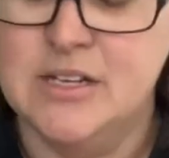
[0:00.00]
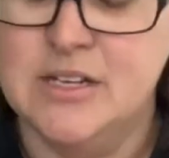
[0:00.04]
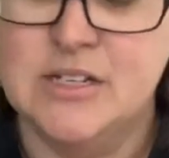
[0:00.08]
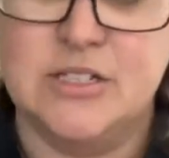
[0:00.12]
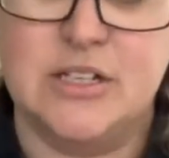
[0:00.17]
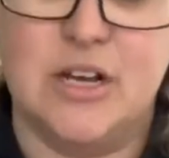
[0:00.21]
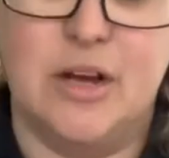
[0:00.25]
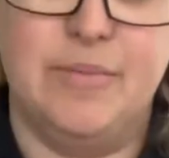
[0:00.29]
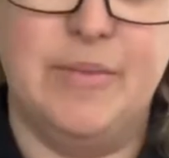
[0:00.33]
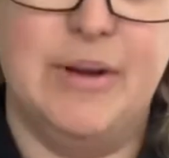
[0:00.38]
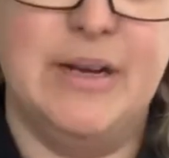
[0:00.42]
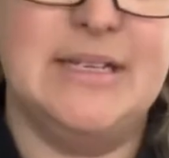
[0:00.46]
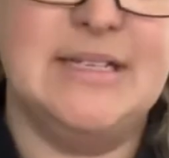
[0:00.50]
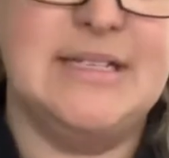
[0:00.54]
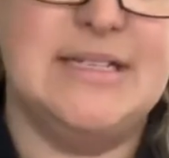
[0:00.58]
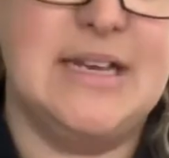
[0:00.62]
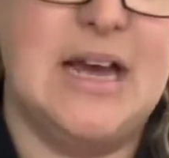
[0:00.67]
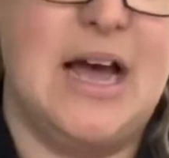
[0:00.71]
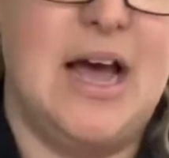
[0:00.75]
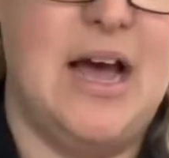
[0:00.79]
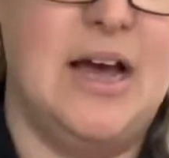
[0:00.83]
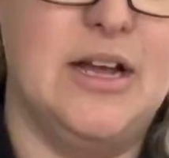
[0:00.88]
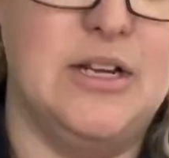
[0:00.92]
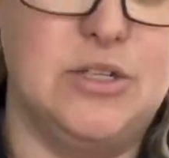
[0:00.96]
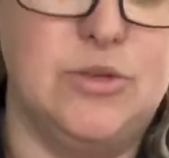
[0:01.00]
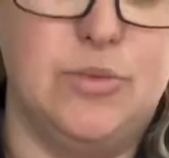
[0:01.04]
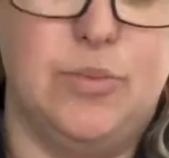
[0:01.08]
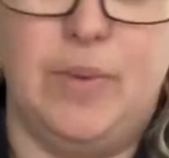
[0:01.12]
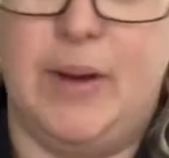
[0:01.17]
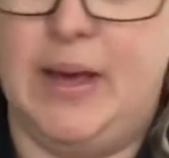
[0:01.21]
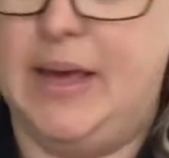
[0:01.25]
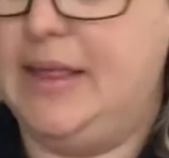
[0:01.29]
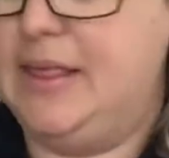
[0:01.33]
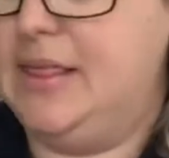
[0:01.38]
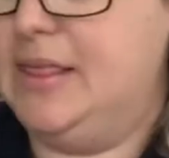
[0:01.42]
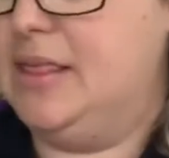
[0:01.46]
So I'm going to start
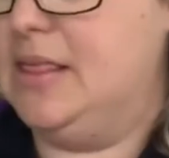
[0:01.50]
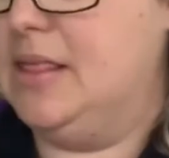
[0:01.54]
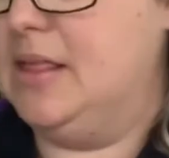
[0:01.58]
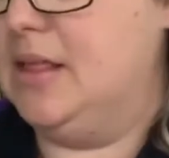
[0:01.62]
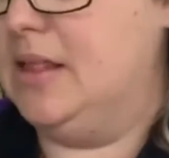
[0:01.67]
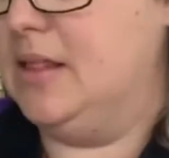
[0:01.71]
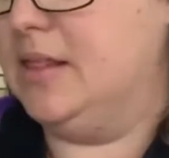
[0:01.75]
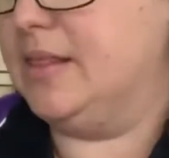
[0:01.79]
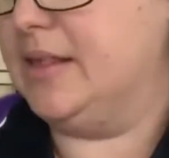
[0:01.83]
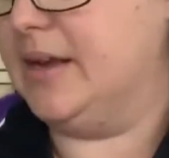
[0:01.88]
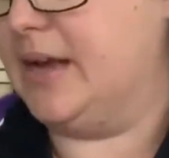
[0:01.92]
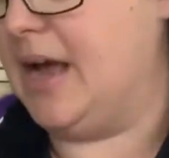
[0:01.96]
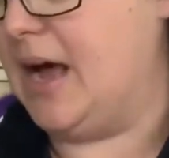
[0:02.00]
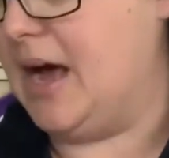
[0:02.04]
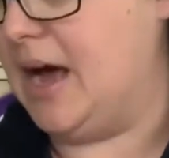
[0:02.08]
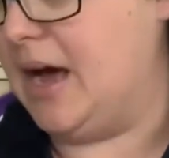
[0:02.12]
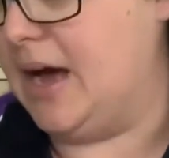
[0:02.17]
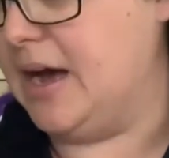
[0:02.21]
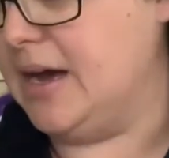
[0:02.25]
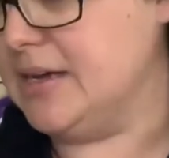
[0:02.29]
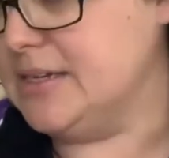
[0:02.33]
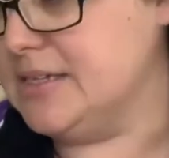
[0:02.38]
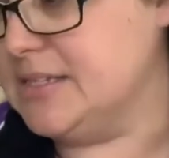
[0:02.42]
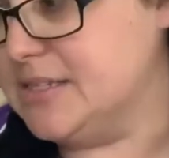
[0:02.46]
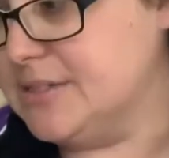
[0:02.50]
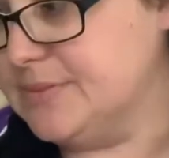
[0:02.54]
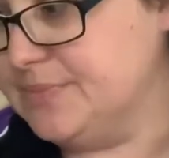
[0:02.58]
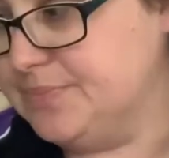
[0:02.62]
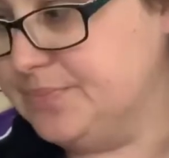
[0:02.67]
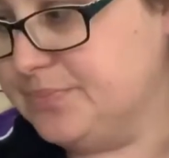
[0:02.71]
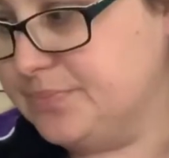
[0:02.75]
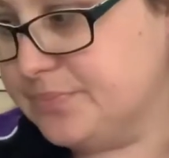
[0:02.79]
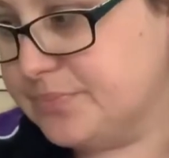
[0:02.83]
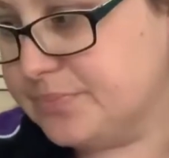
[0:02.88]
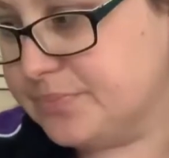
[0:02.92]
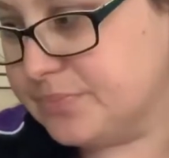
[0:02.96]
with the card,
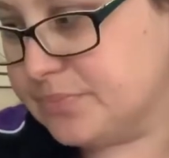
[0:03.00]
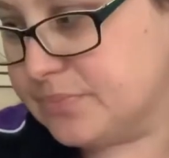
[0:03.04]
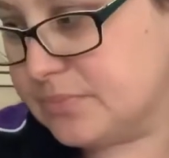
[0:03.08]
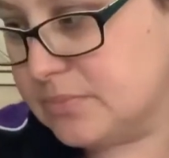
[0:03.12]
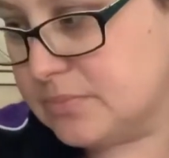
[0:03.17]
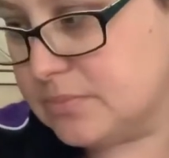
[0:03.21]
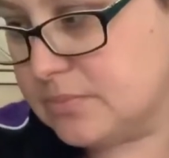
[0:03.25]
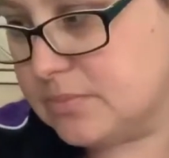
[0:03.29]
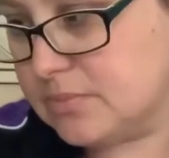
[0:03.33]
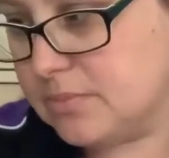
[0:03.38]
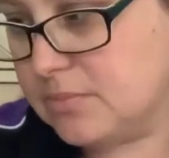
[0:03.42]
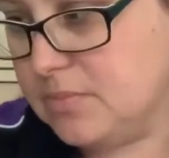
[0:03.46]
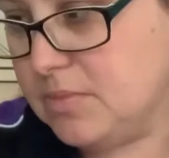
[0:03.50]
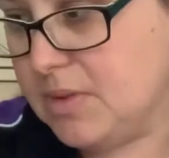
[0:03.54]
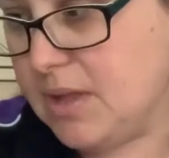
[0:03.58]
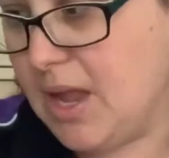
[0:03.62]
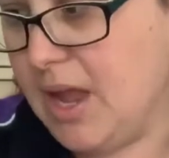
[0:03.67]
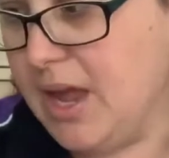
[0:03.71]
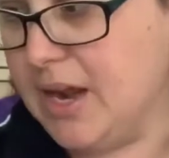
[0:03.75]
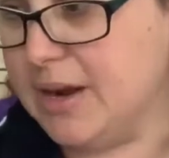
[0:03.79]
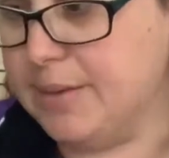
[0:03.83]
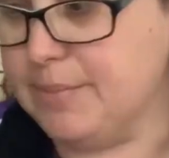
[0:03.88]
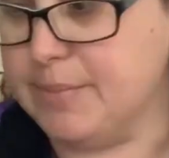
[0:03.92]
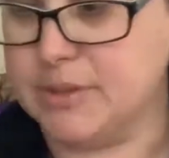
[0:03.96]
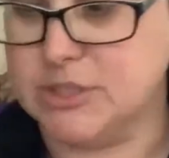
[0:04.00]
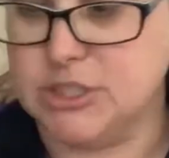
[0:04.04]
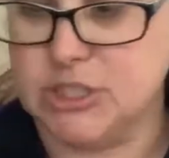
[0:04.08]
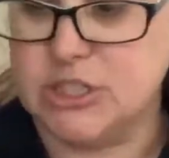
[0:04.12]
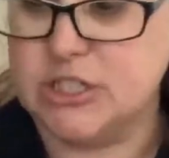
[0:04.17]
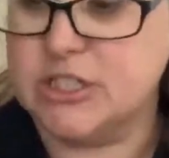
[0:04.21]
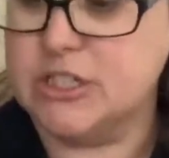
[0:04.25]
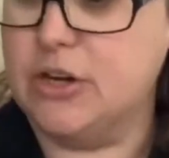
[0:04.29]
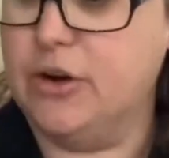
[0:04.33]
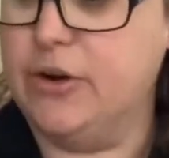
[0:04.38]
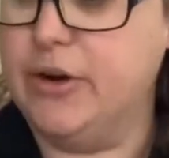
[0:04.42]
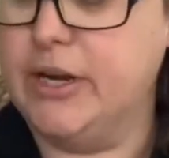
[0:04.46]
and I'm
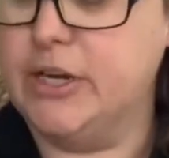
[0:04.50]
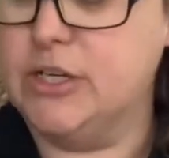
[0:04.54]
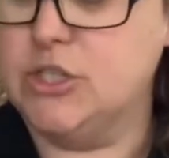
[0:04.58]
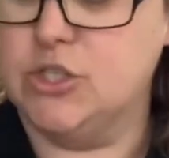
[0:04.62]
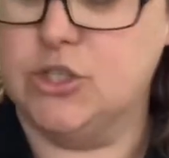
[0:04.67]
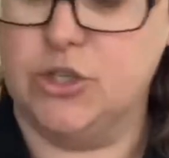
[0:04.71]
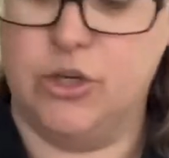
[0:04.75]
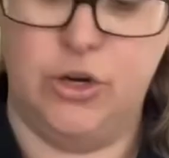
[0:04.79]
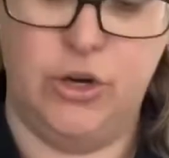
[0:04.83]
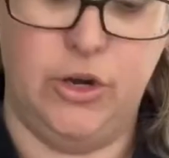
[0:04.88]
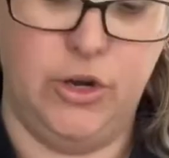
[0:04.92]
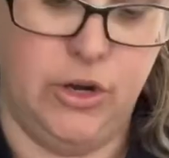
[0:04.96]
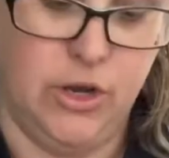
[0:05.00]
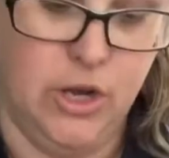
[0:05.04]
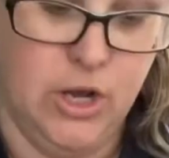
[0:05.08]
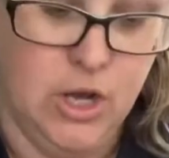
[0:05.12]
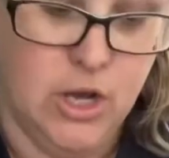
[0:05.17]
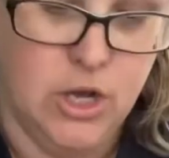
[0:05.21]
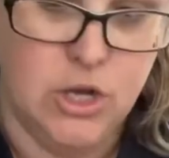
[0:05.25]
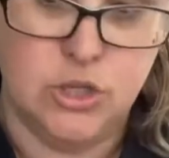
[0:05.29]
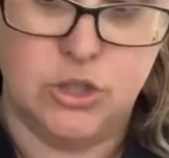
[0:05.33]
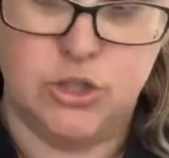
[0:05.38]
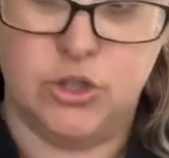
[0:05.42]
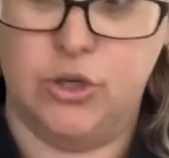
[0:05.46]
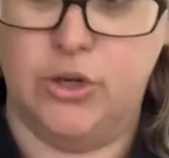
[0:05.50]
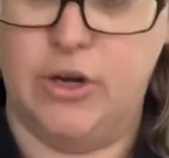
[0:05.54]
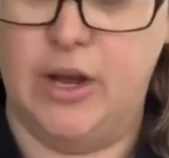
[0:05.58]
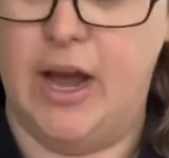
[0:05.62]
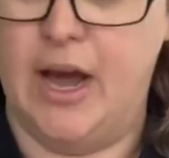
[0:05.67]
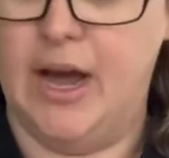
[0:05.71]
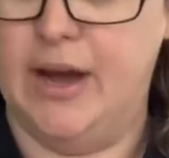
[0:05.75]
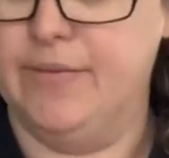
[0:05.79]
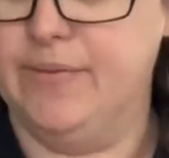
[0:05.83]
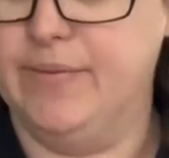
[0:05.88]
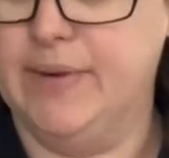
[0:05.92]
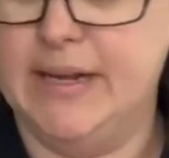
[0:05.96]
just going to do
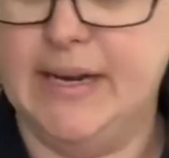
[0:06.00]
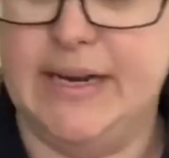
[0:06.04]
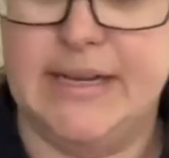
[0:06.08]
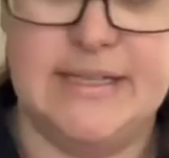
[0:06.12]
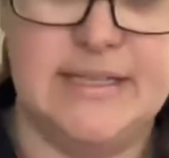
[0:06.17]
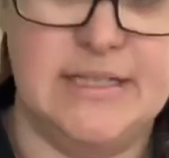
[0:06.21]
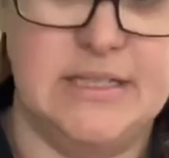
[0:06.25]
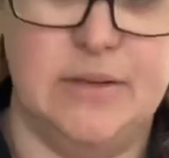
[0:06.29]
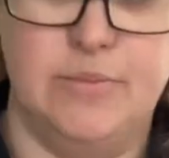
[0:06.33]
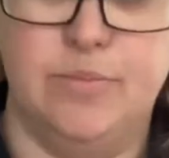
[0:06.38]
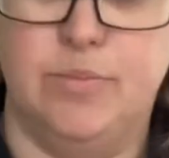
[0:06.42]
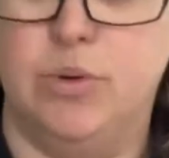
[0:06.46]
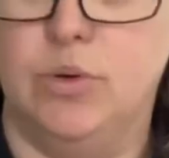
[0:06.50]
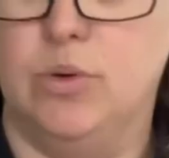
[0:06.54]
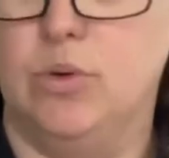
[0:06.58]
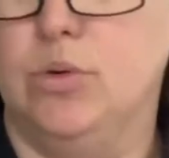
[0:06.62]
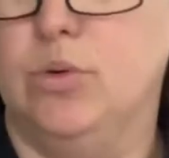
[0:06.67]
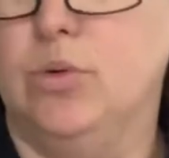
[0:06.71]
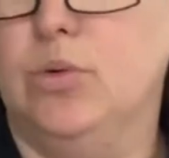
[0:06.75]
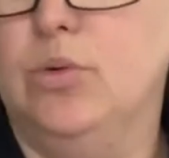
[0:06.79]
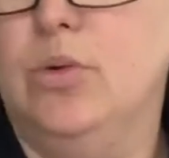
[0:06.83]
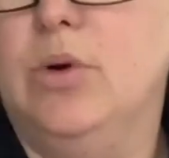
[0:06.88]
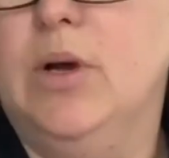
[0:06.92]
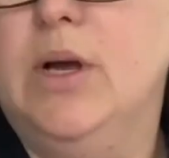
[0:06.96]
a really simple